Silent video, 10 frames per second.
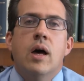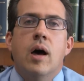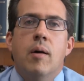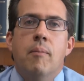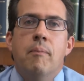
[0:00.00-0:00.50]

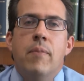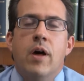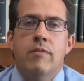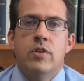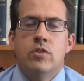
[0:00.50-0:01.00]
um,
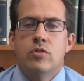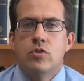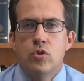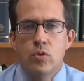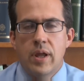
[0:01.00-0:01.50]
of the
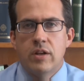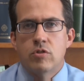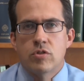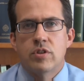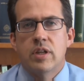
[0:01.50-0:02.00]
two
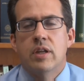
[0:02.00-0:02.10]
natures in,